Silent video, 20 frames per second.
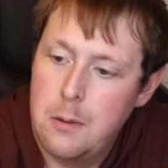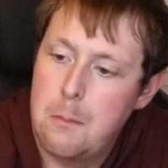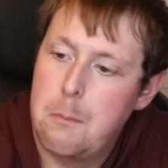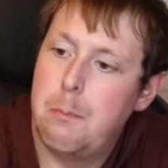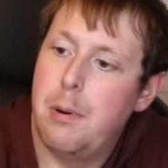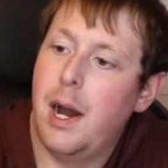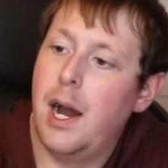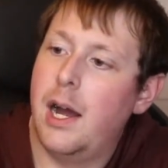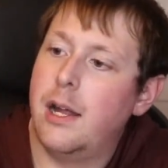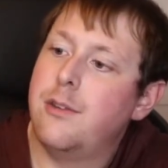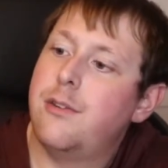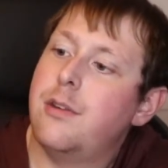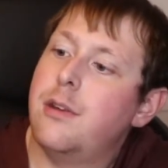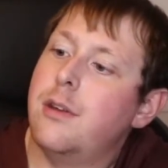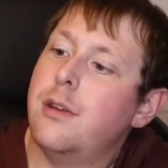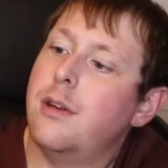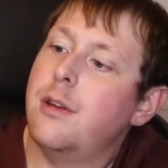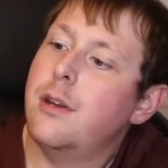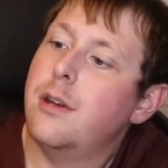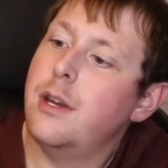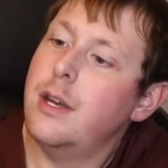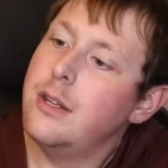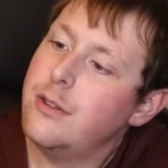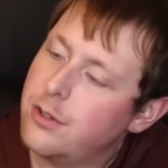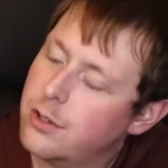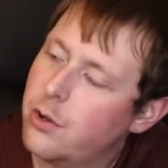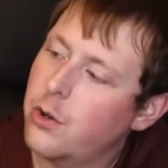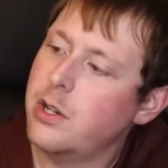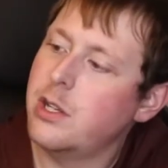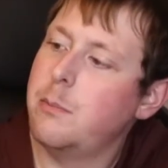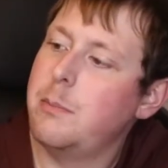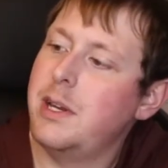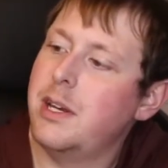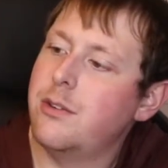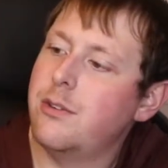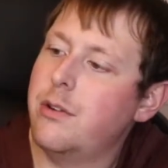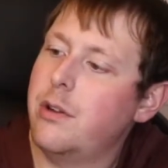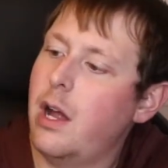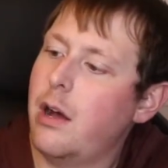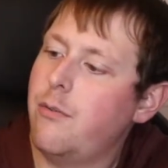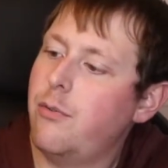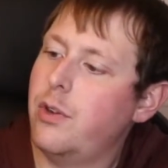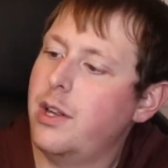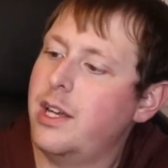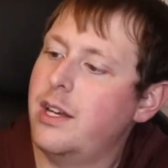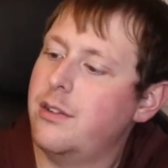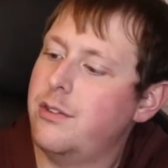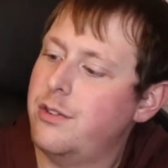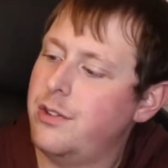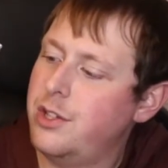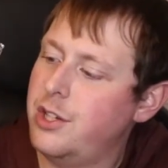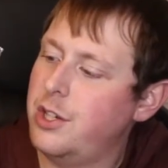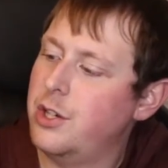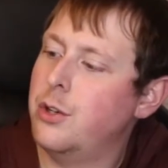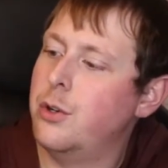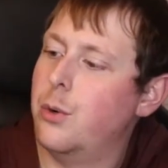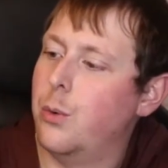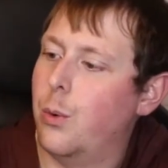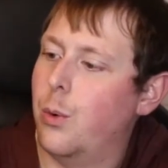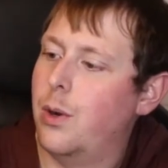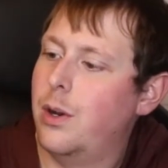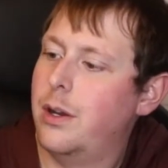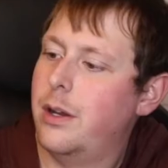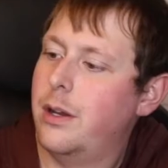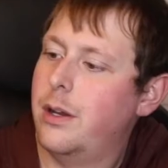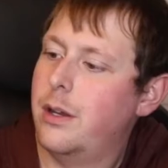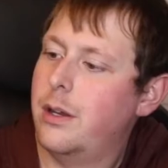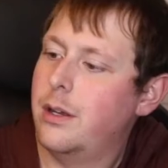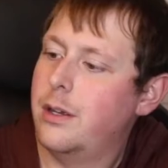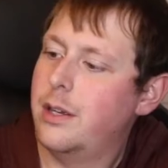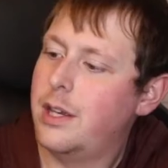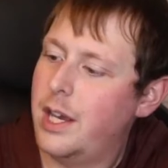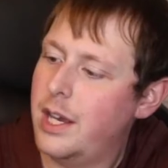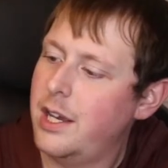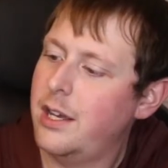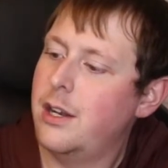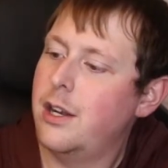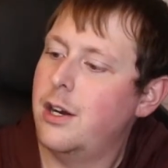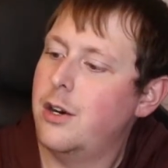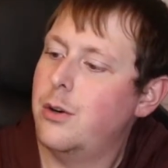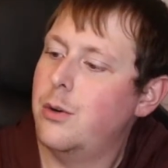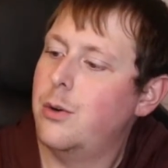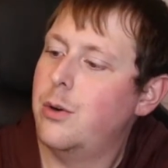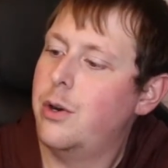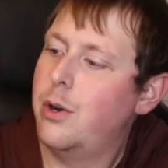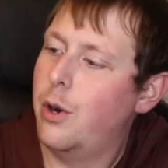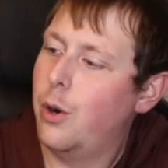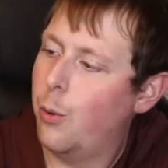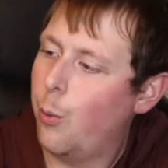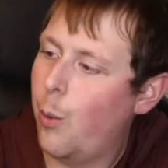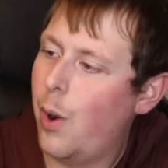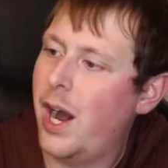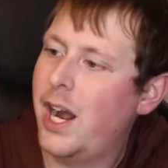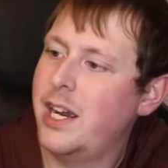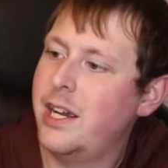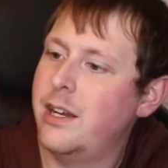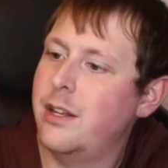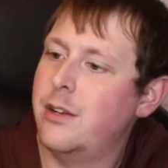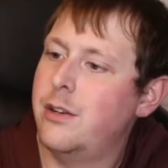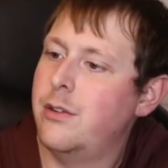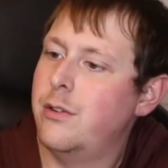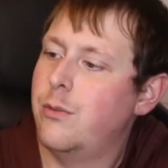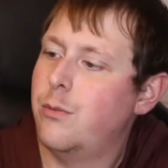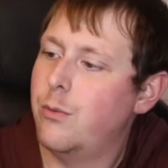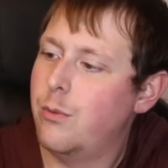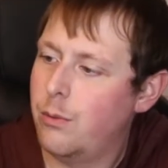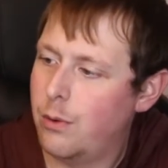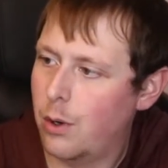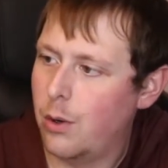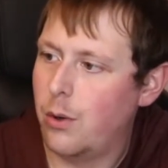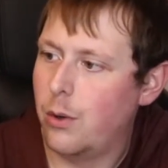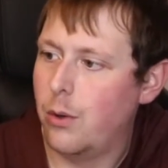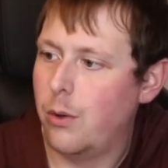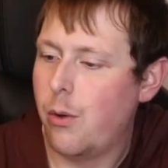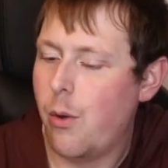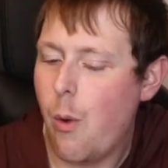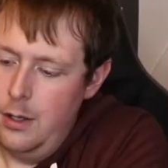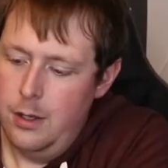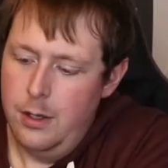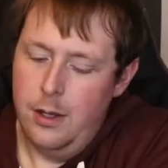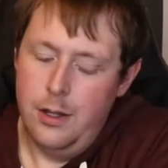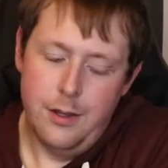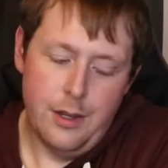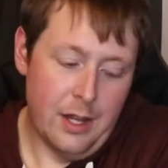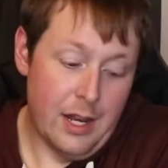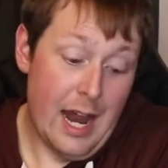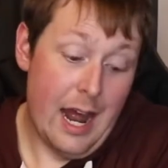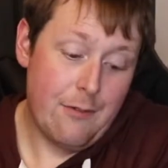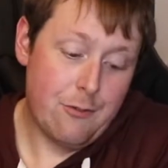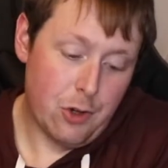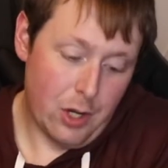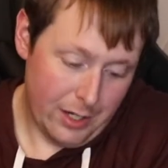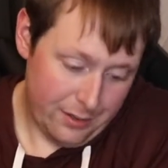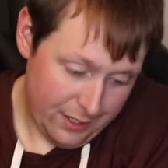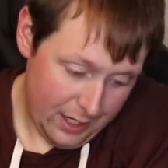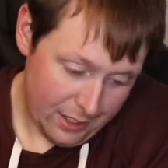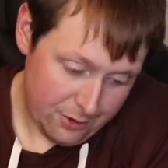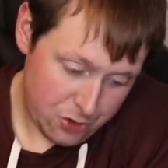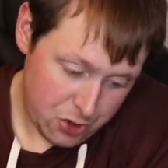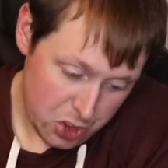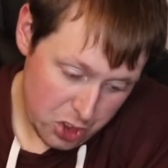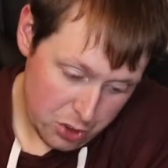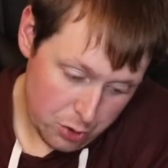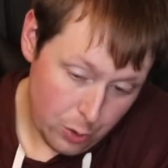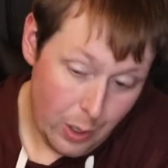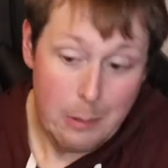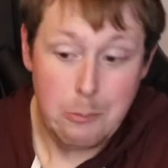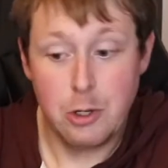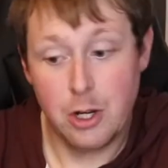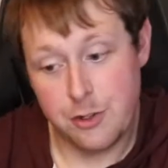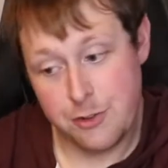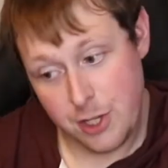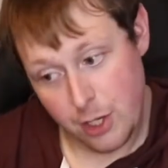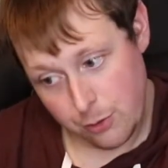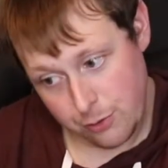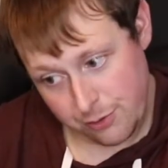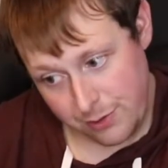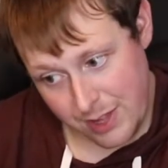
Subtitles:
But is it going to be as lovely as you? Keto Hawaiian roll. And then after I taste you, I'm going to toast